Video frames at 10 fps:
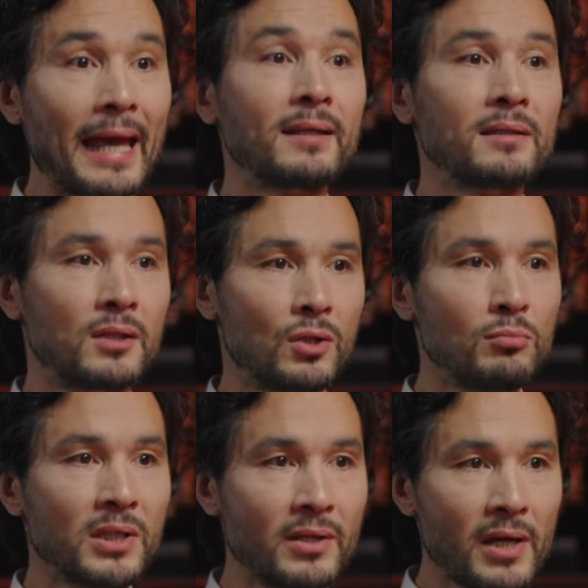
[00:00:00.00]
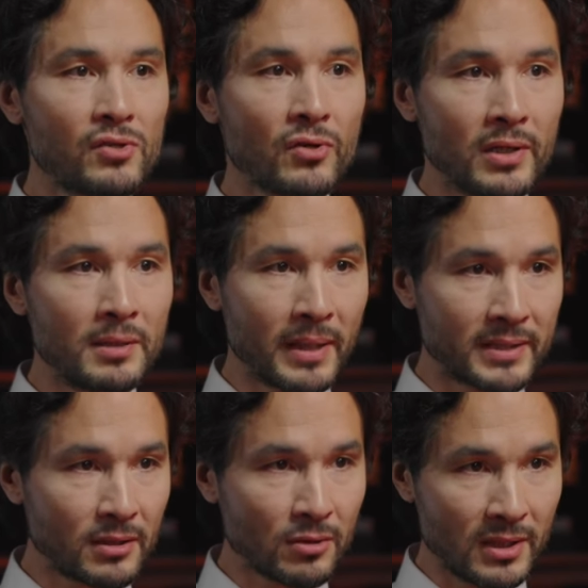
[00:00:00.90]
and in human nature in
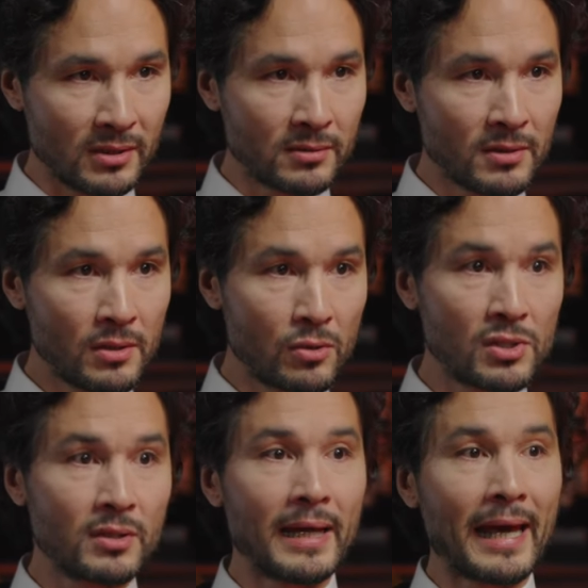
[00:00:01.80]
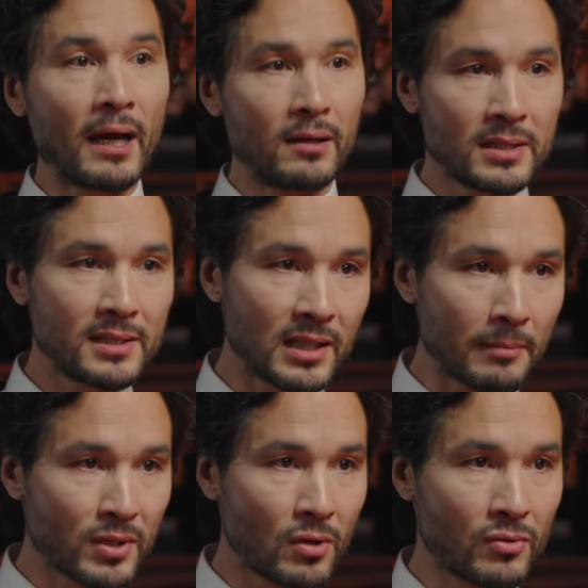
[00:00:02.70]
particular, using a holistic
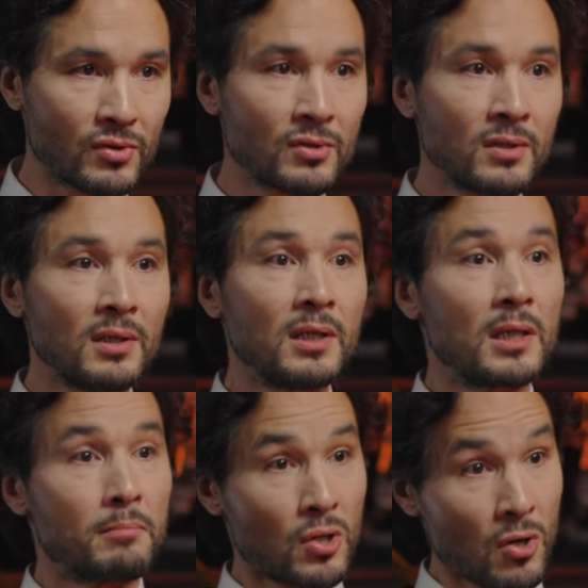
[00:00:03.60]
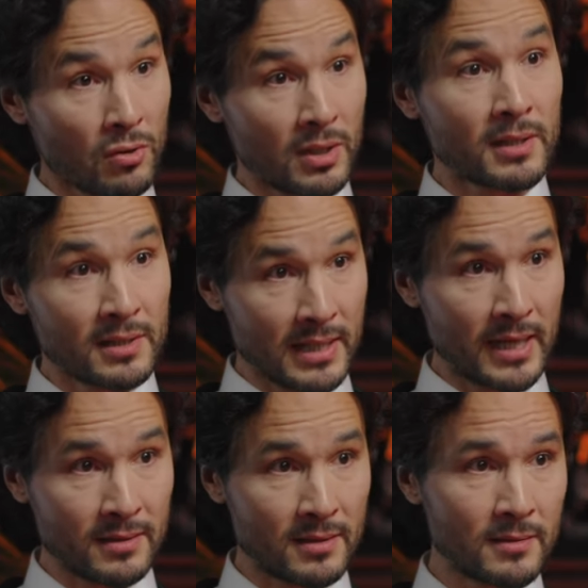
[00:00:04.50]
approach in a broad
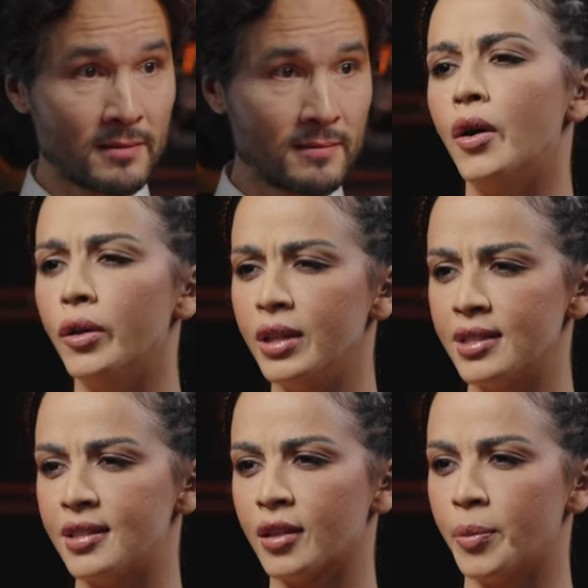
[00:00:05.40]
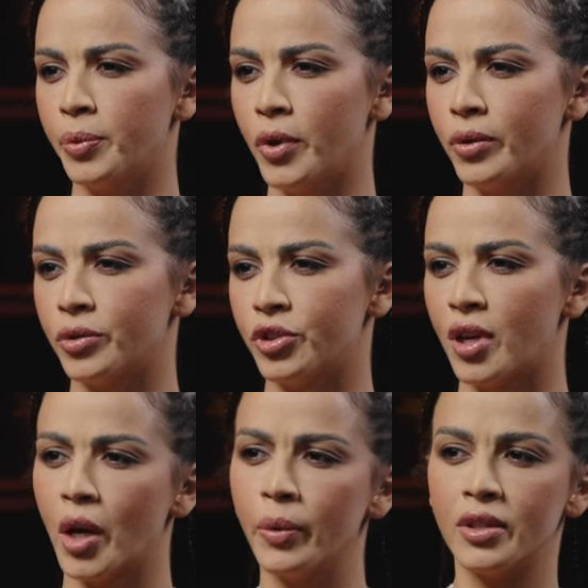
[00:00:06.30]
sense. Holistic approach,
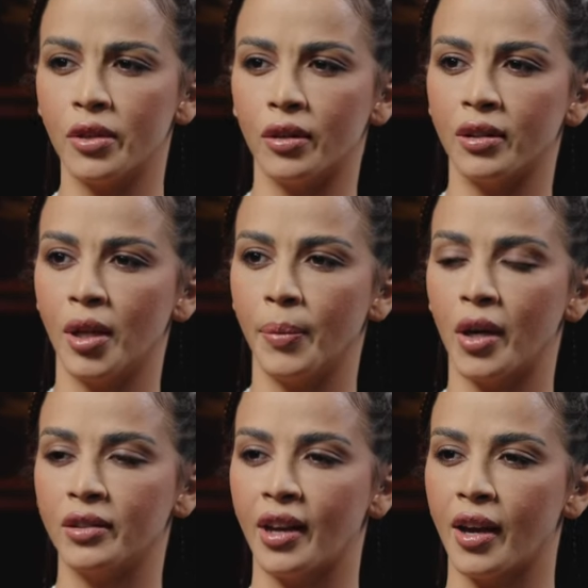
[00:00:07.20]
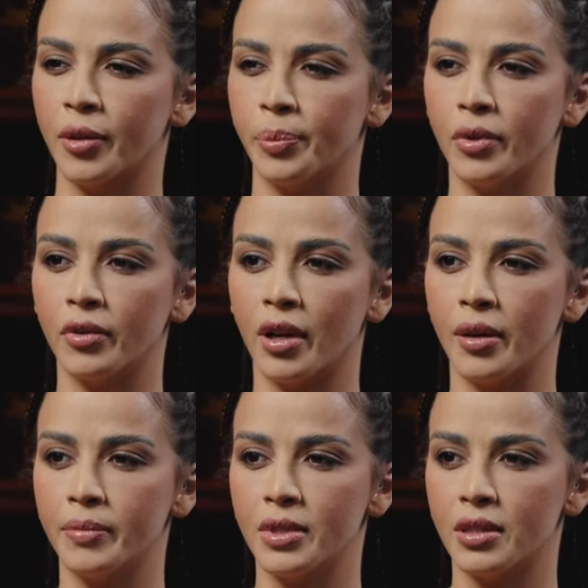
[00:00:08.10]
are we talking about health
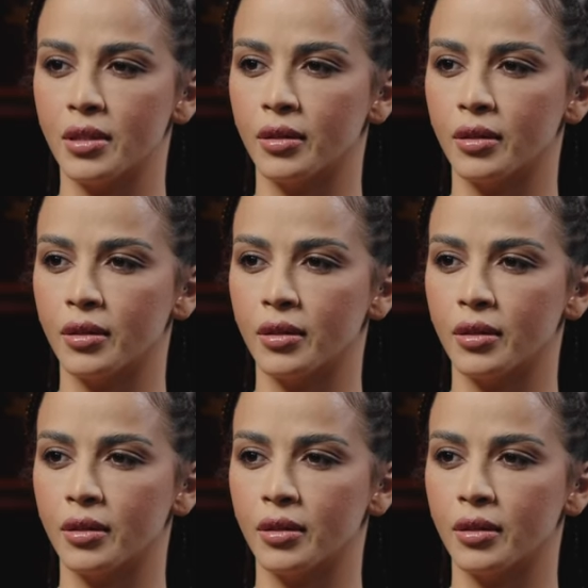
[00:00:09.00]
programs?